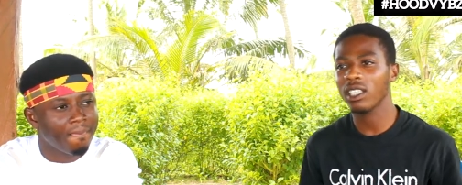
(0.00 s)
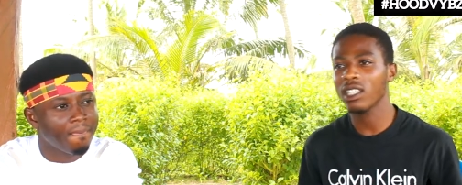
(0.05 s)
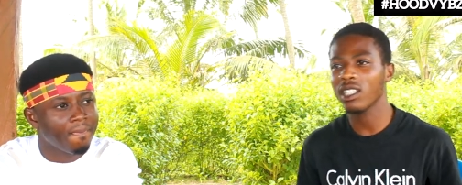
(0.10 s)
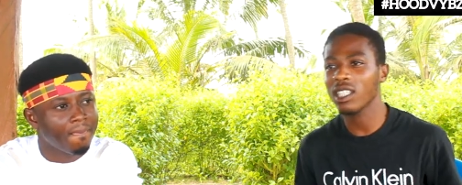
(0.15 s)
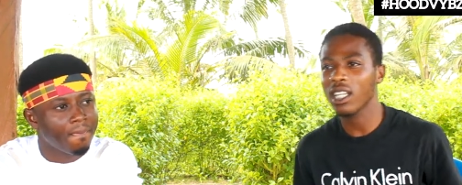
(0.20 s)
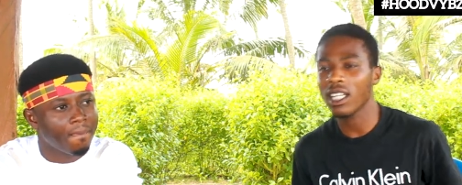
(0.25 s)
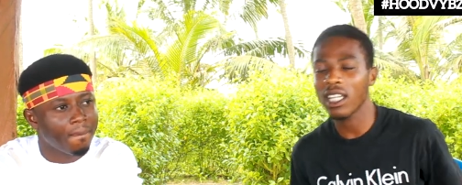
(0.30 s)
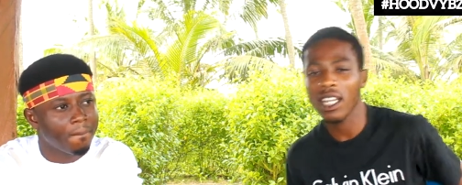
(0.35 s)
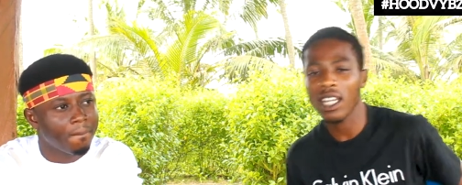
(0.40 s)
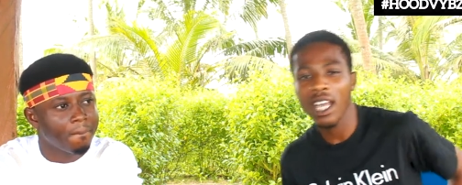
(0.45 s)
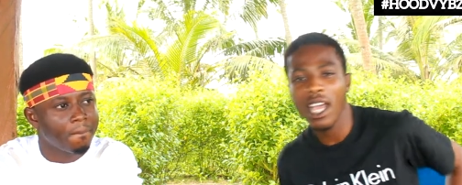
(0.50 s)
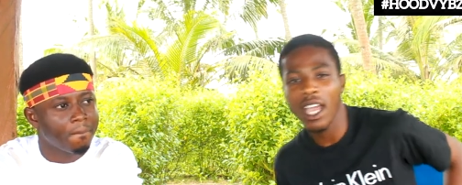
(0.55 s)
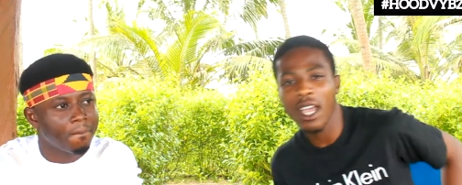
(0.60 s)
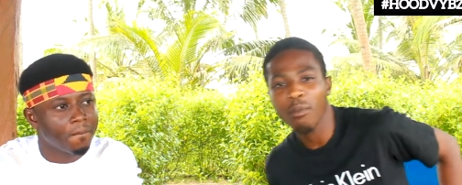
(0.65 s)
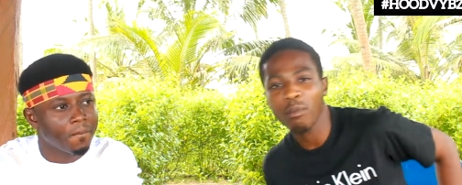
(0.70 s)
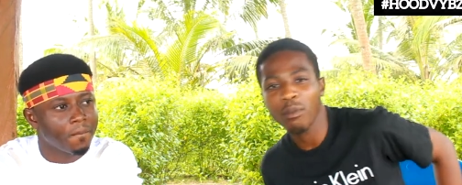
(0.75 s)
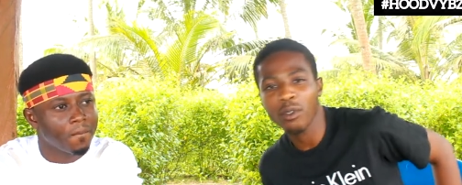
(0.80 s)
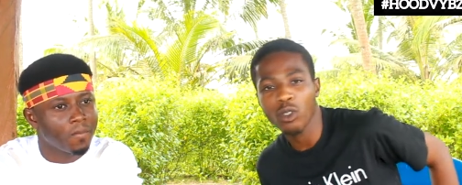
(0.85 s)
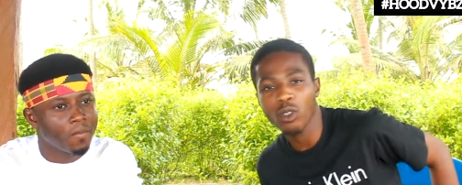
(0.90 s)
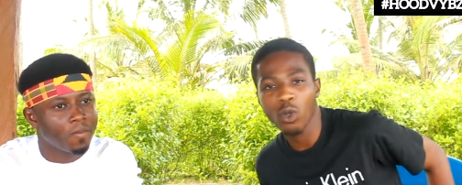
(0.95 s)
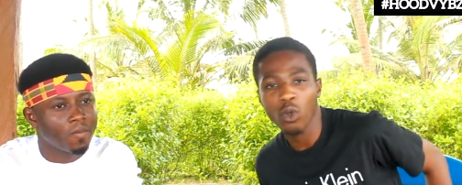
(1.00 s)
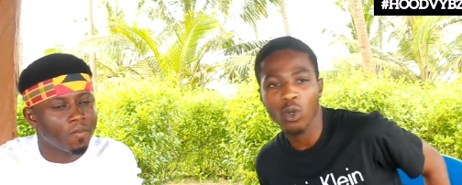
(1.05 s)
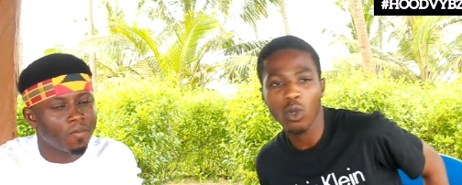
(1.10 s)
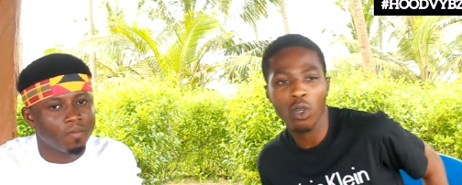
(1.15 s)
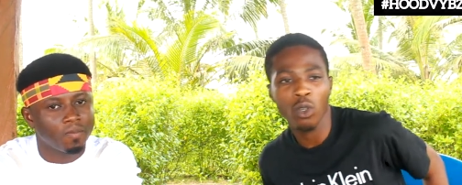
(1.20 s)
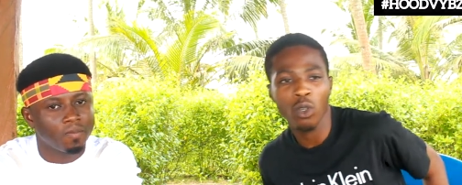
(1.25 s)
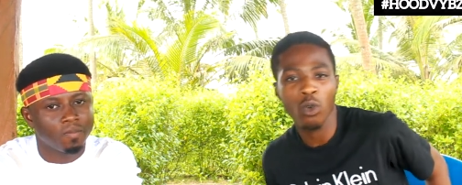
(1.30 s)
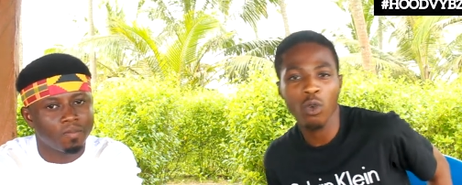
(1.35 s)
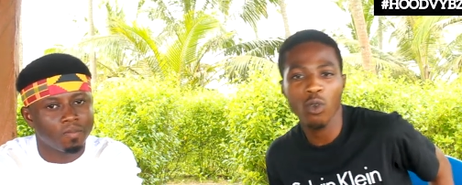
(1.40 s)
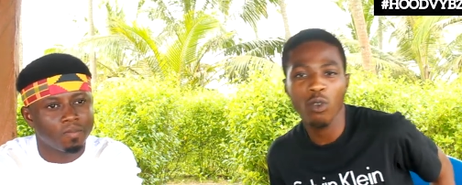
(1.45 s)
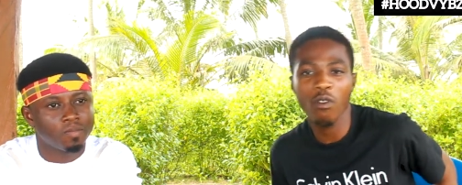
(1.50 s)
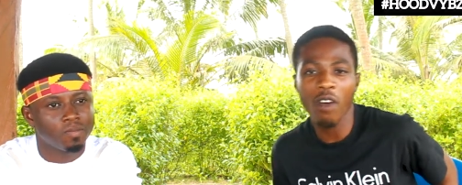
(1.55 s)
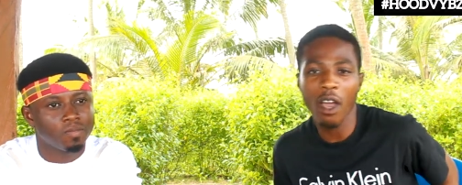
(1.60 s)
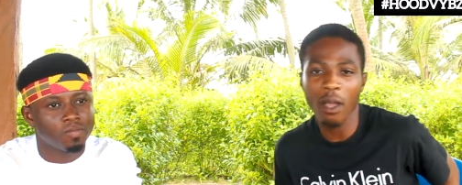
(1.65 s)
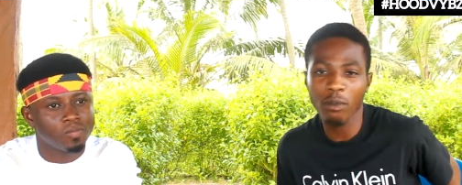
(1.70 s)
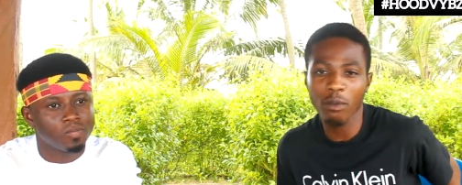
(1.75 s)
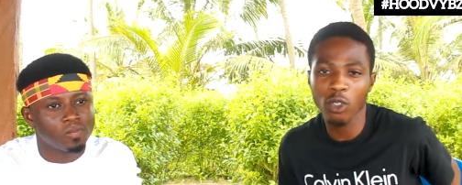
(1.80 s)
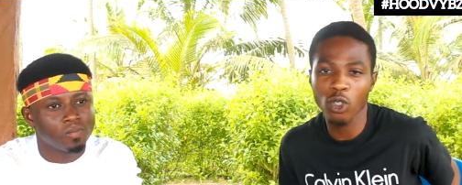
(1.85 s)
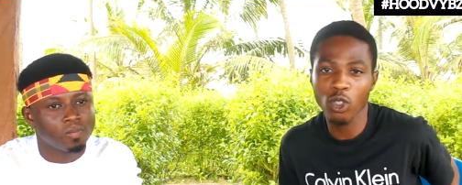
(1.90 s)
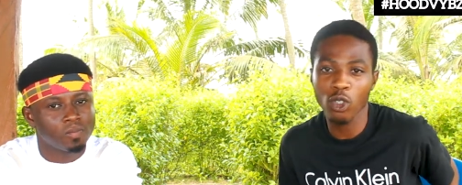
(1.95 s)
Speaker 1: This another episode on Hood
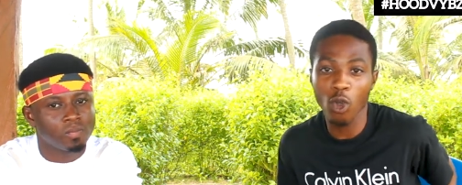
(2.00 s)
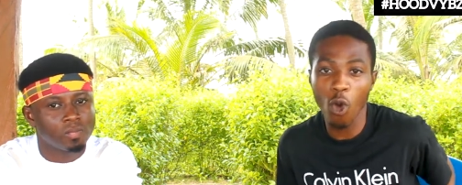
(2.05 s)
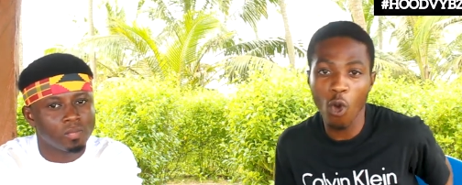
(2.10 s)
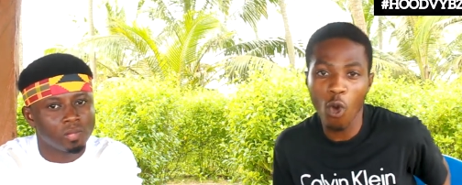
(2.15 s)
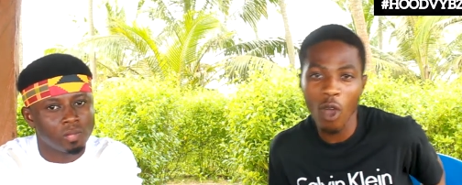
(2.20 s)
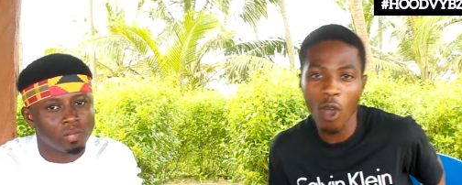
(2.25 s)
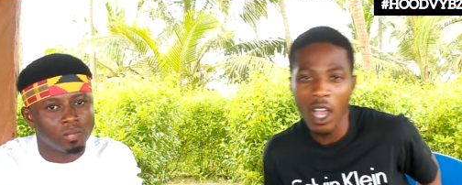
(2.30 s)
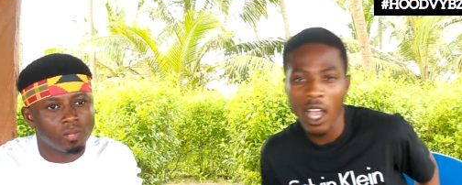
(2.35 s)
Vibes Show.